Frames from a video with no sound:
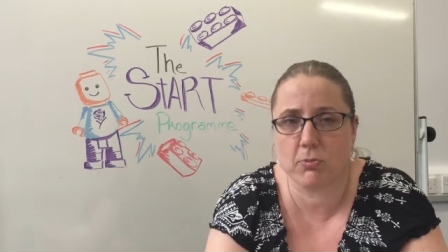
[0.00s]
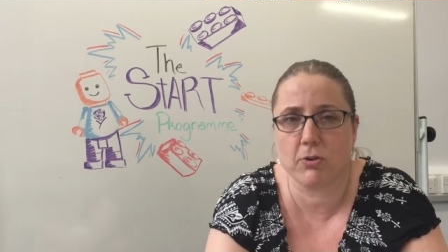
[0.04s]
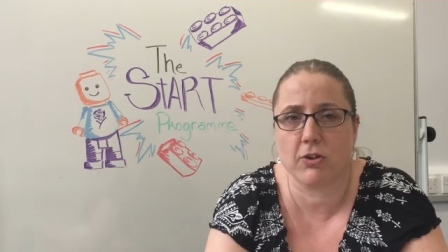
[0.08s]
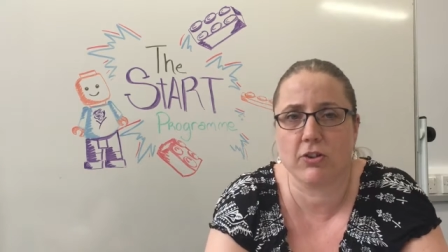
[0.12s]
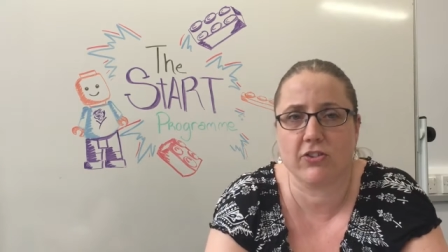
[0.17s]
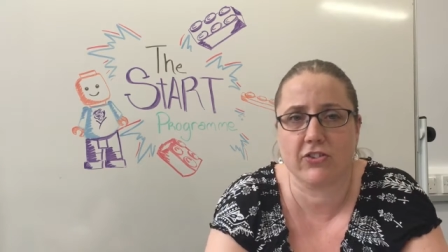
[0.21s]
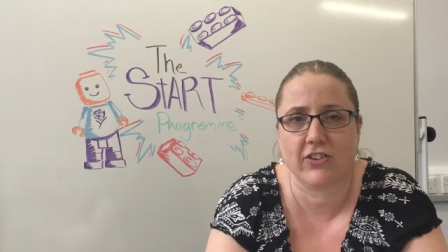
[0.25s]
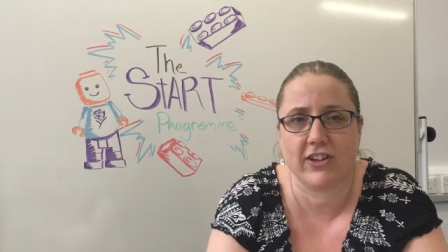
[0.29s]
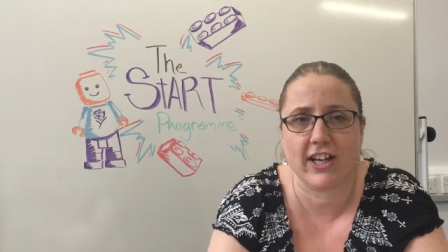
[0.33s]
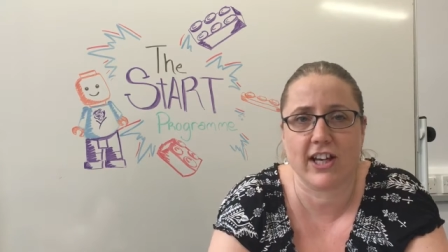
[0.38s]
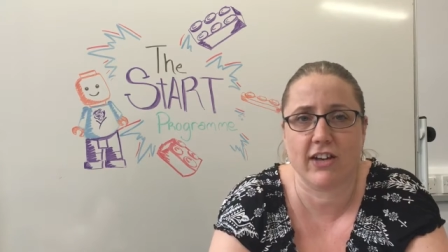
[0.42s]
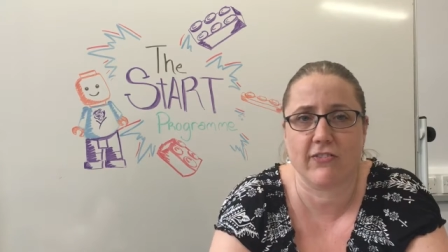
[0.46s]

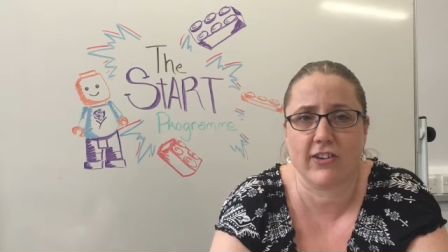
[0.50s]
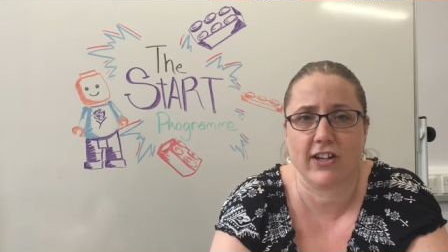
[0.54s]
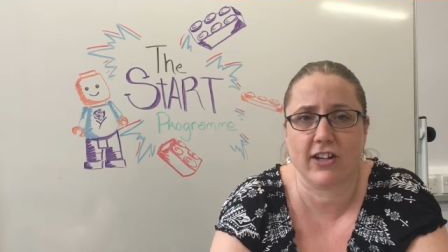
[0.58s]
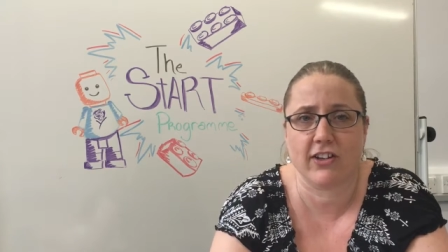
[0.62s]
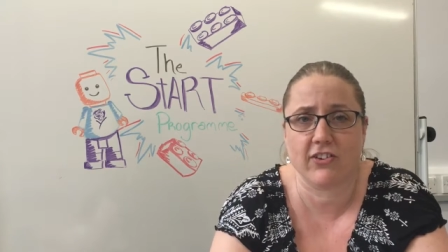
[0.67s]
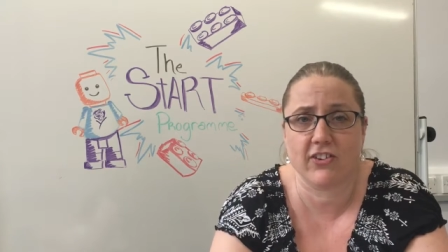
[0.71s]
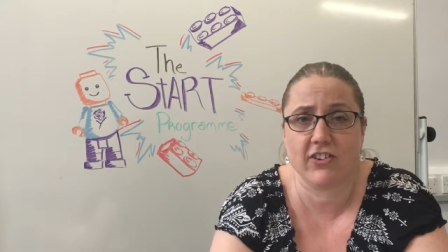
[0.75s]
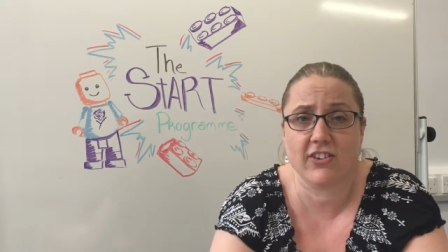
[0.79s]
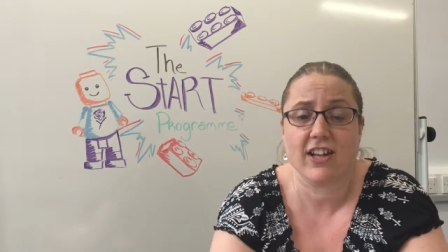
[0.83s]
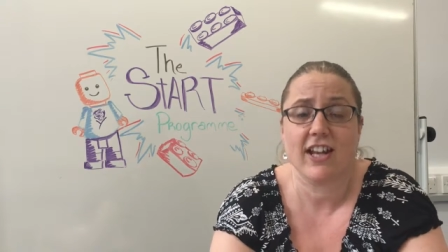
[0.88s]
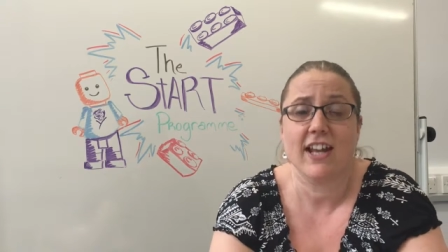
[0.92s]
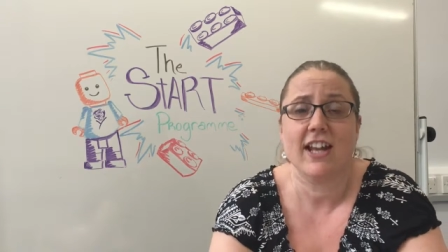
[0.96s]
want to have
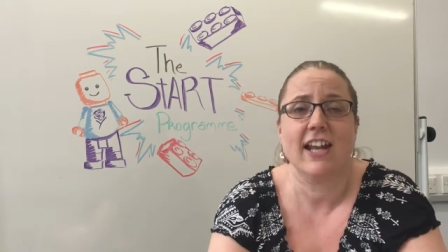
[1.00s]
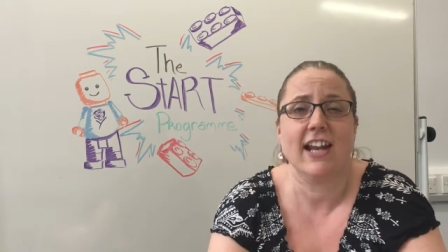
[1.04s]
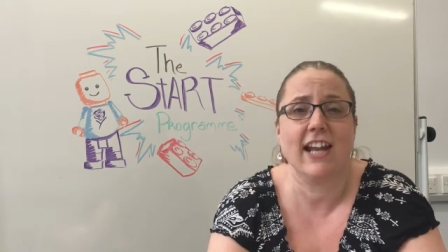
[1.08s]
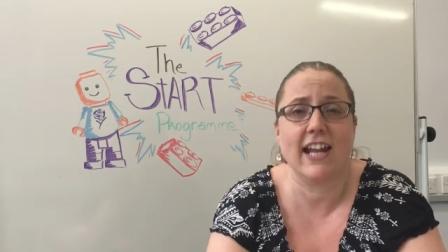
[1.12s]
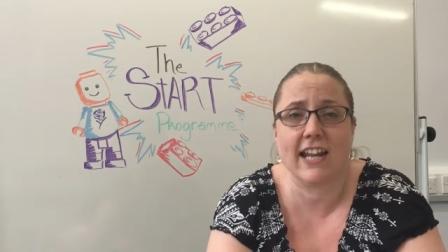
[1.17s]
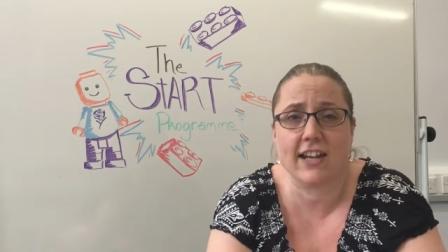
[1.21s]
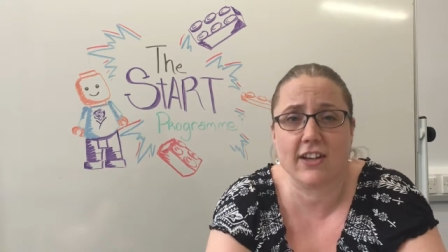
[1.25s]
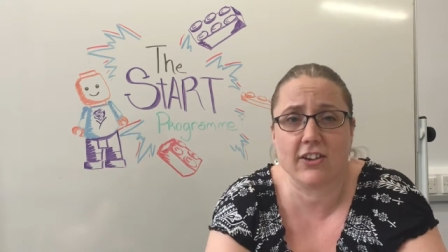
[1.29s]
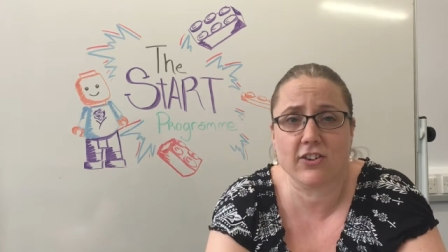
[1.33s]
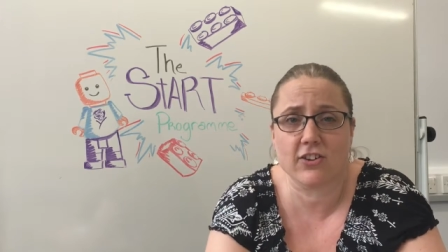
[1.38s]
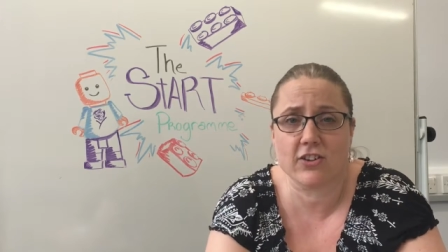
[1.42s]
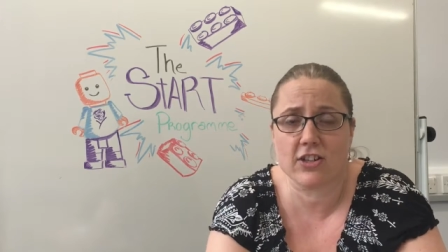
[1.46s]
answered,
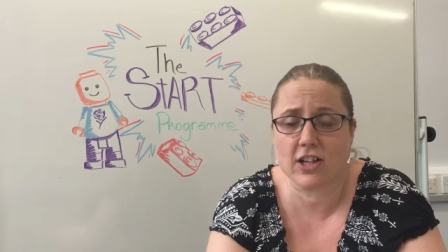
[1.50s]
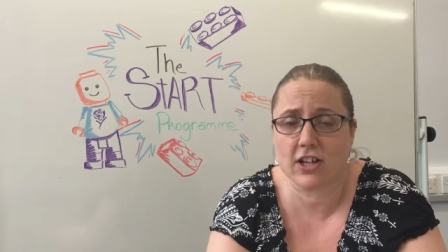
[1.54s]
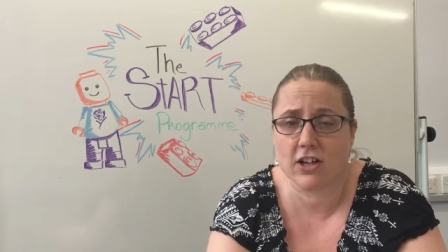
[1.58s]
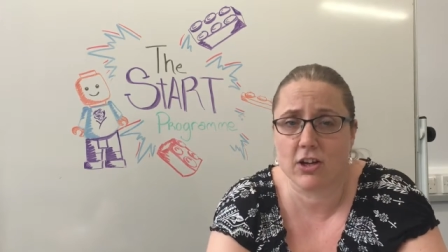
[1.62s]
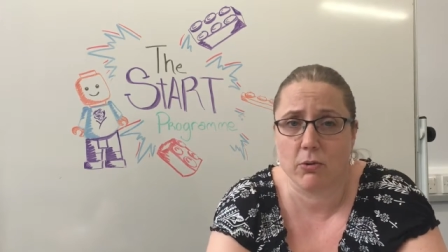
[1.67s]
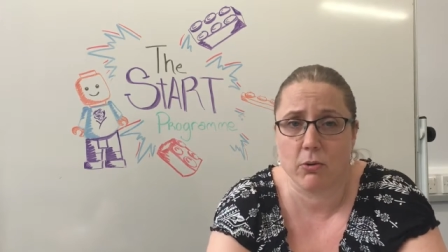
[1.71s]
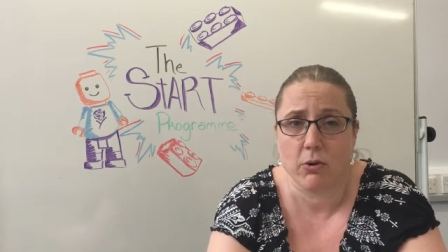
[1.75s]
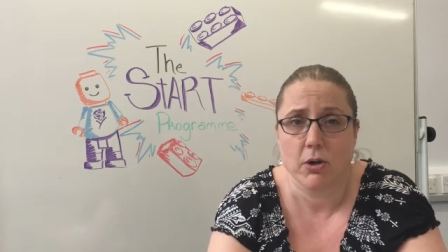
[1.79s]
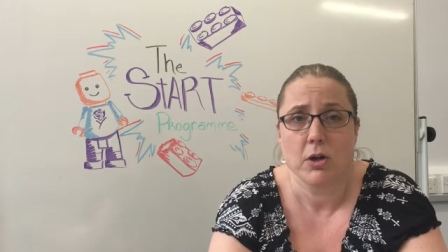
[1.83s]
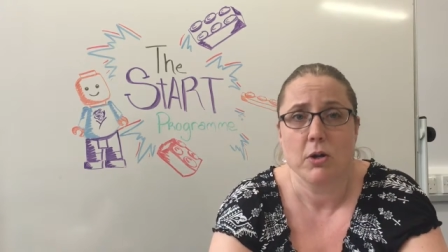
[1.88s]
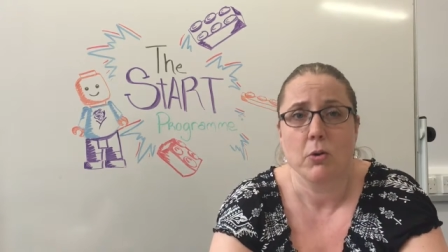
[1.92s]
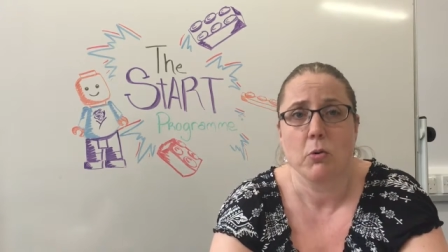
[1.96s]
let us know.